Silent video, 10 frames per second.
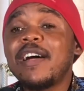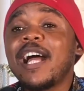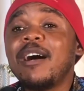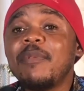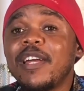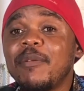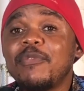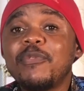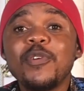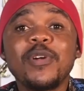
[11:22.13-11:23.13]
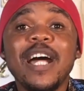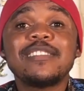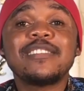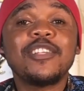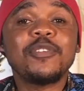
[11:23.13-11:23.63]
camera before you can
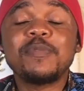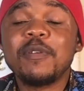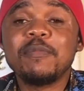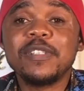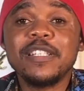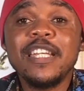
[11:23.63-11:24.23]
start up something.